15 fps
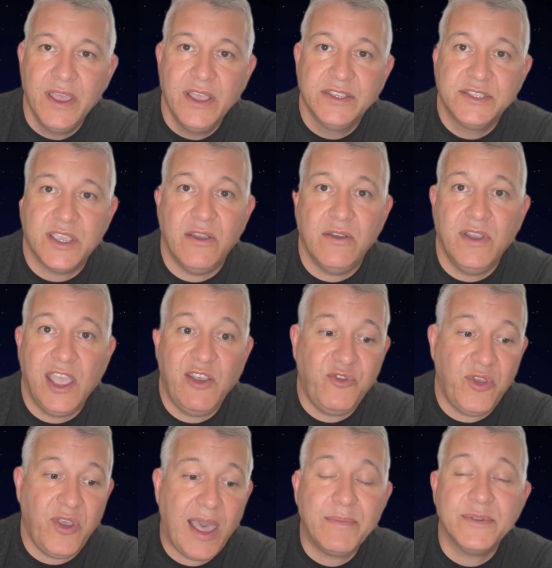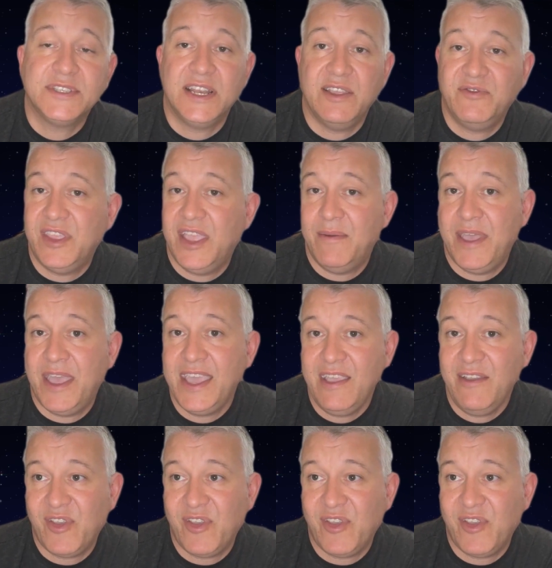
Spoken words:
So if you happen to live near me,